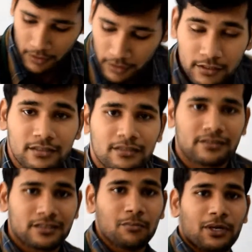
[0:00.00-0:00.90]
this is a
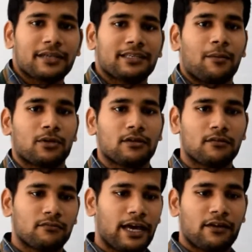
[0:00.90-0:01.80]
simple example
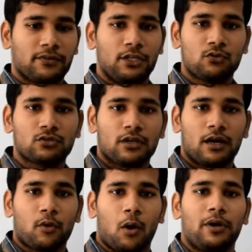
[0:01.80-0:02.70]
where we use a
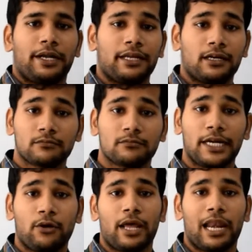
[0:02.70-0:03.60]
probability in a
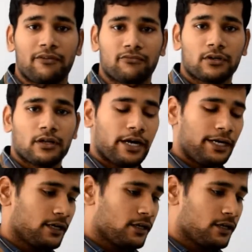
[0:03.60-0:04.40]
day-to-day life, right?